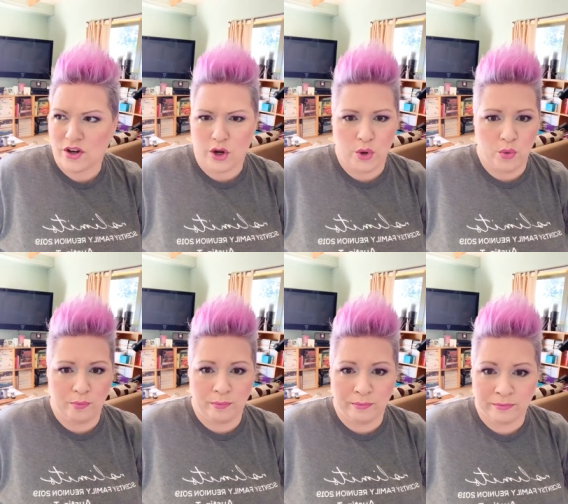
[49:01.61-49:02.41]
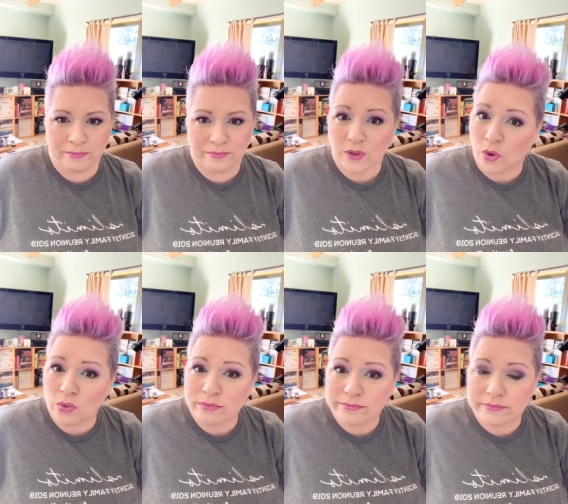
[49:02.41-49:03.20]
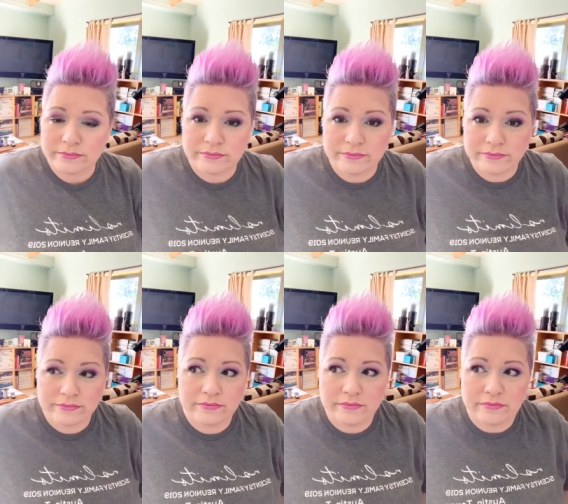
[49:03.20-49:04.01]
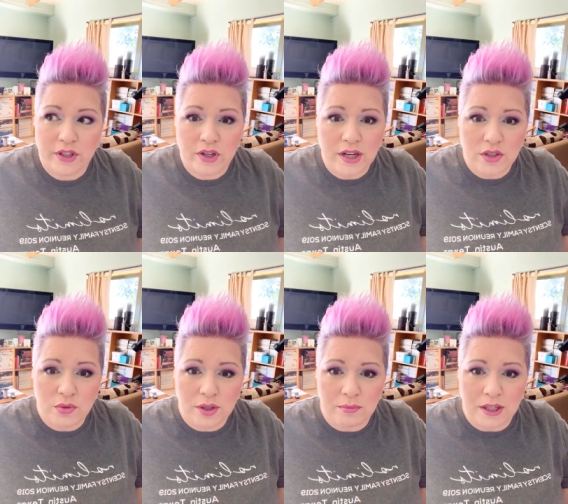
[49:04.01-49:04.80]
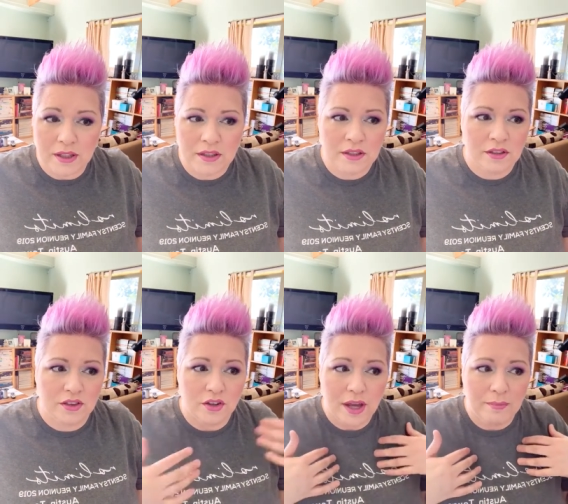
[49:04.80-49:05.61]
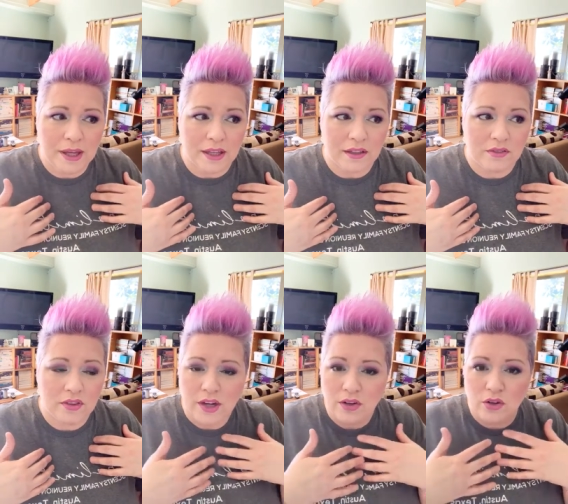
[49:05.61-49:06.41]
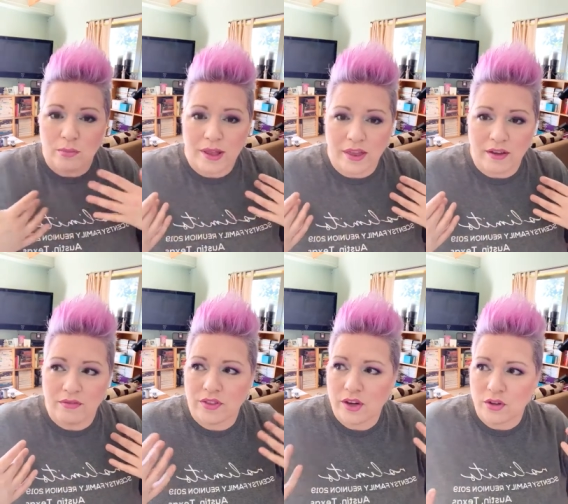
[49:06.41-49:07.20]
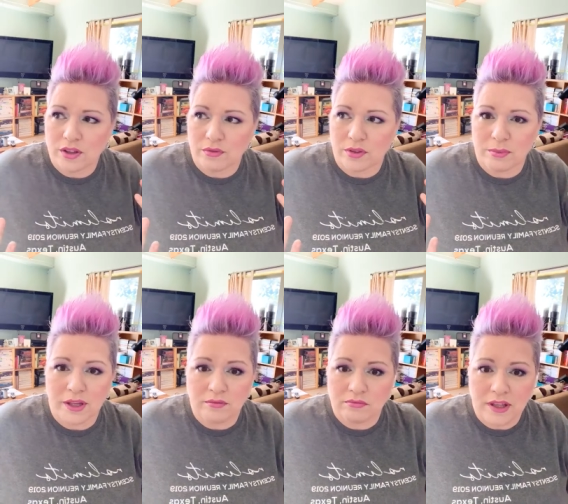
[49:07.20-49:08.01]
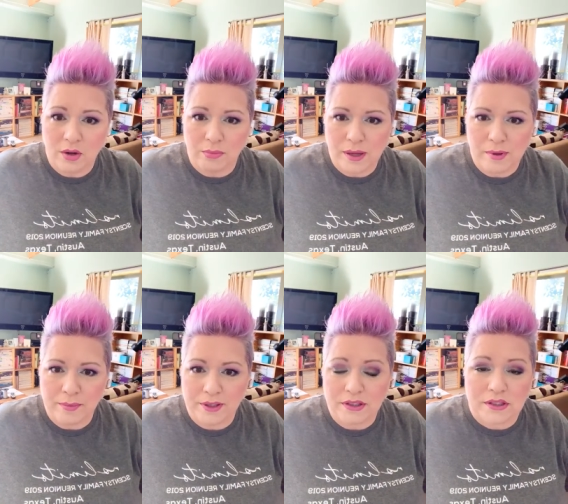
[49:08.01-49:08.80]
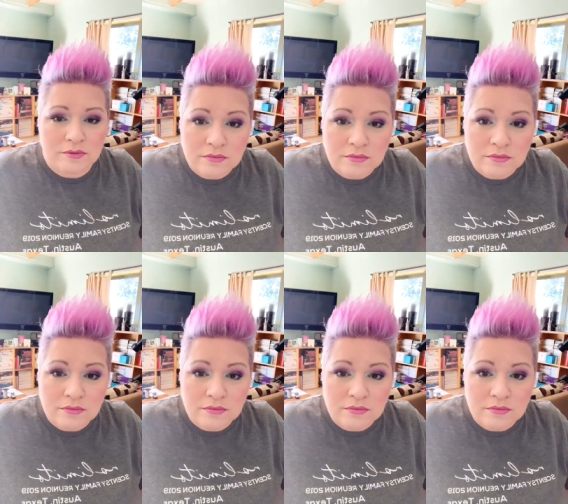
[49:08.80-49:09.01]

Nope. Don't. They're not doing me. They're not me. They don't know my life. They don't live with me. They don't pay my bills.